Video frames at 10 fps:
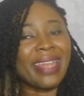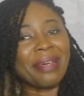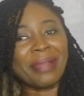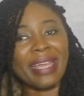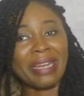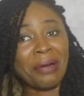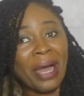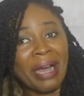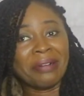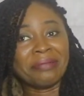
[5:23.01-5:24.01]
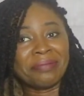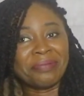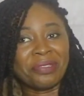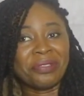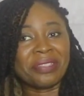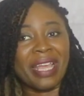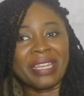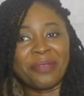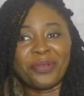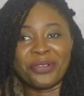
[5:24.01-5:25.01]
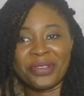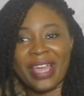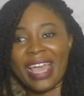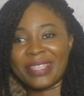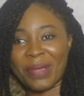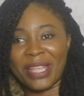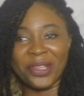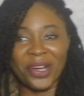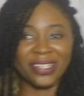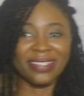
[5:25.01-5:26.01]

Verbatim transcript: And I'm like, now wow, Tools and Libo, you guys, we're done.